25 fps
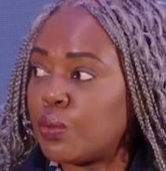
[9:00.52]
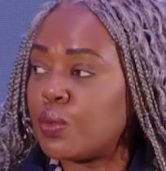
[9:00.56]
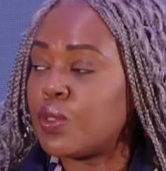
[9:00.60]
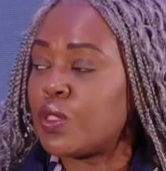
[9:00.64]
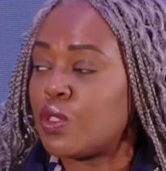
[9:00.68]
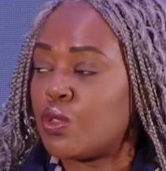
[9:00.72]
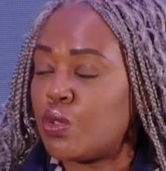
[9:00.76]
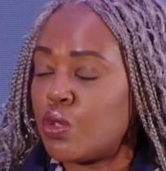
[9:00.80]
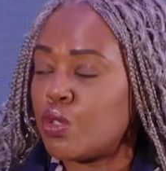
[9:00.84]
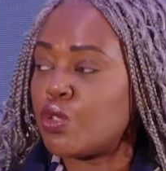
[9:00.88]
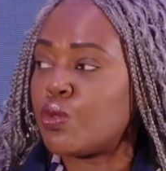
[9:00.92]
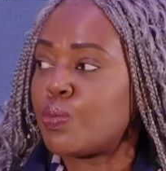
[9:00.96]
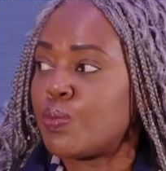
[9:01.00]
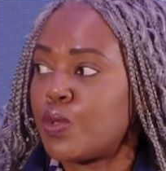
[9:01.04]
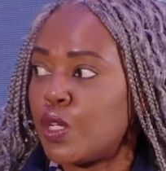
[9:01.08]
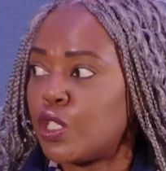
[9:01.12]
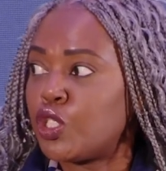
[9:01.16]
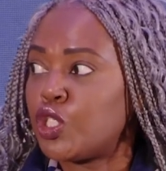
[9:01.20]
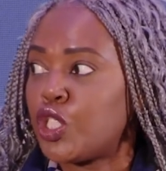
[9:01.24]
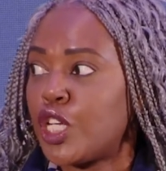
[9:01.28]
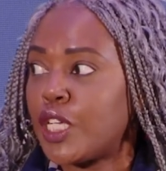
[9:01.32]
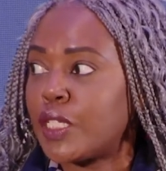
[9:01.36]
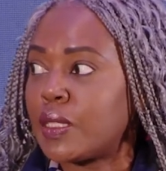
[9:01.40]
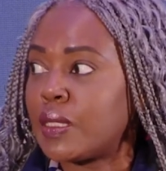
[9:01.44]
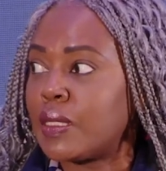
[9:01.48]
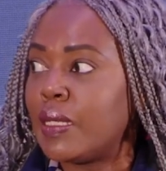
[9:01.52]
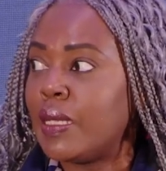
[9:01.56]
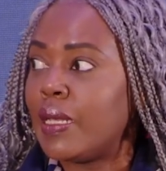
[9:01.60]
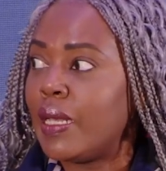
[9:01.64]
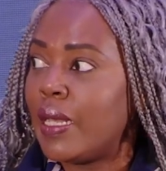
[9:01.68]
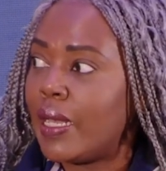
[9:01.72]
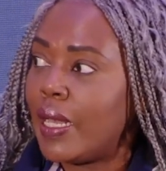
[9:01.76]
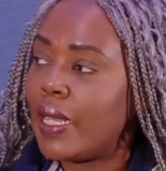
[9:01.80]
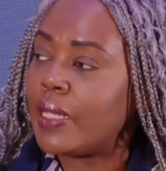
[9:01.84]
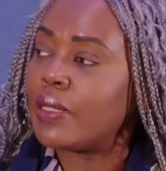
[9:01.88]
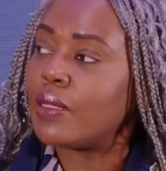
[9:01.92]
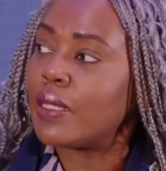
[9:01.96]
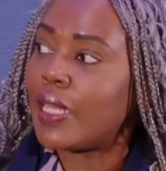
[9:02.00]
with those projects,
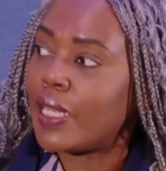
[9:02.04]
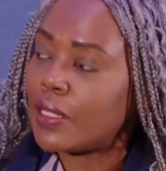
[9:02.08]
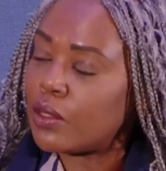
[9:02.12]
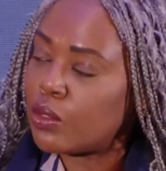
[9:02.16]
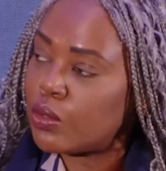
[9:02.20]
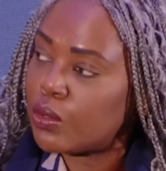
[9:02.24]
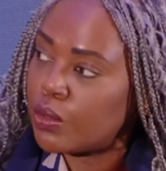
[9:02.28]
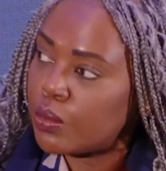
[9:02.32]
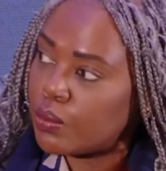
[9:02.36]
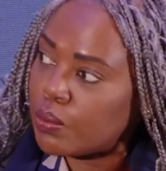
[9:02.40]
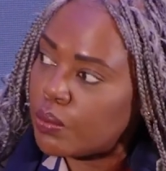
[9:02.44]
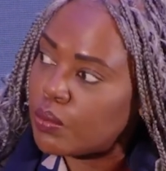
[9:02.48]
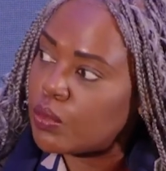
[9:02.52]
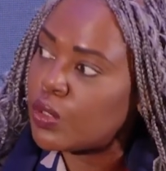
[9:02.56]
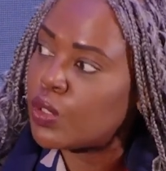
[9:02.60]
and that the